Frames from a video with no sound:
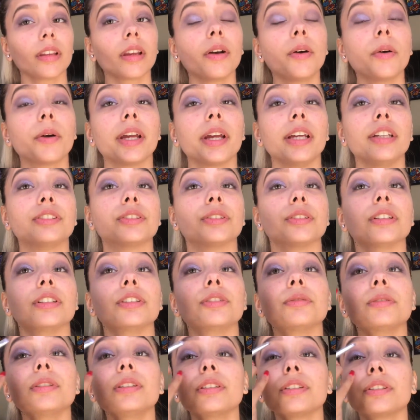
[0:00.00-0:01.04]
Okay, so
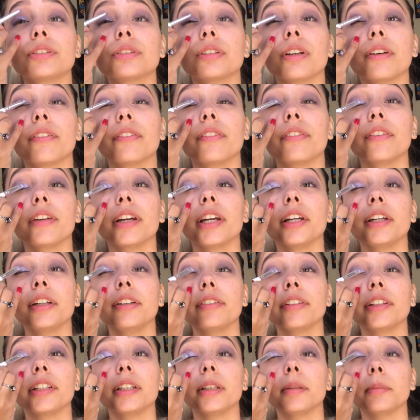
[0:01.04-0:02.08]
this one looks
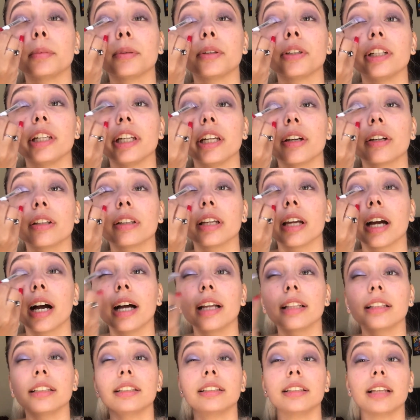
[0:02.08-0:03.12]
very pretty on the
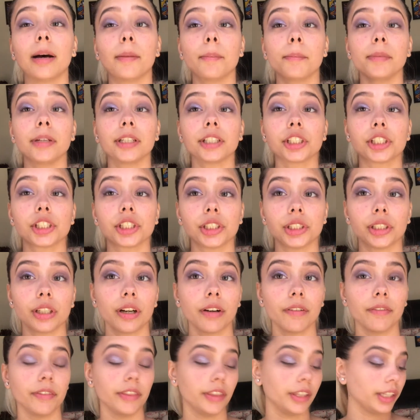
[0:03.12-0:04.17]
eyelid. That mixture
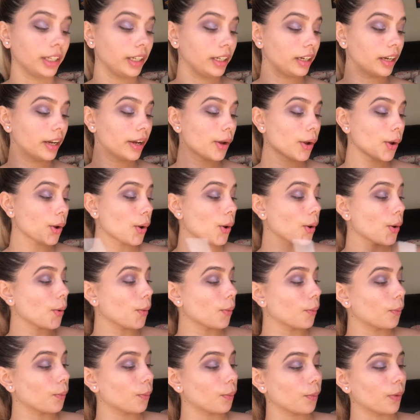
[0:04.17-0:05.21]
of the,
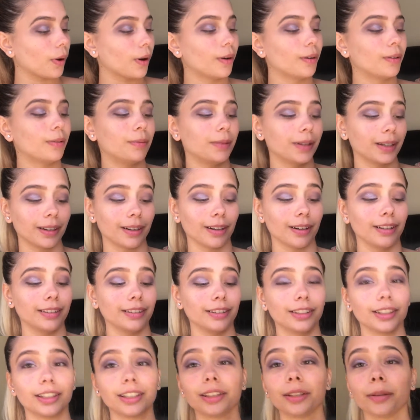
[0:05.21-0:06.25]
oh my
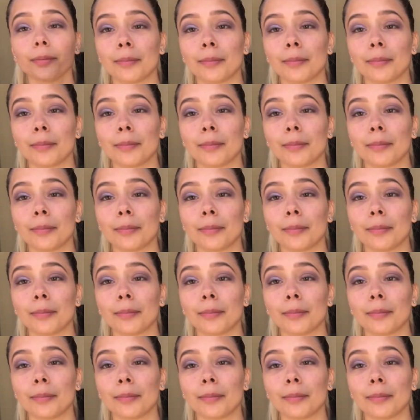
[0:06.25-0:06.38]
god, look at the